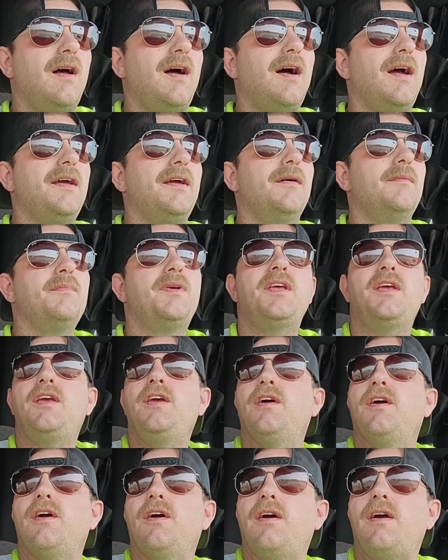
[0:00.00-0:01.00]
I am
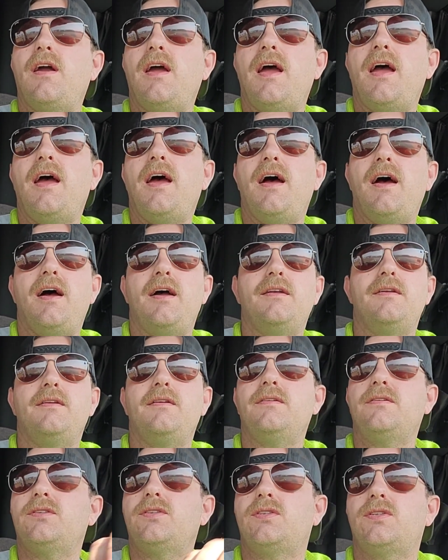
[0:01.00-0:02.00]
here at
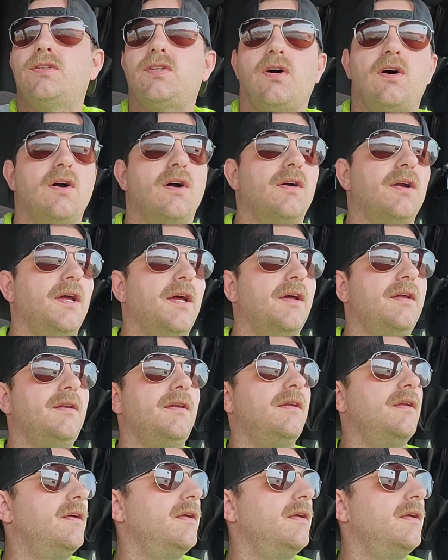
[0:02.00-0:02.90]
Target.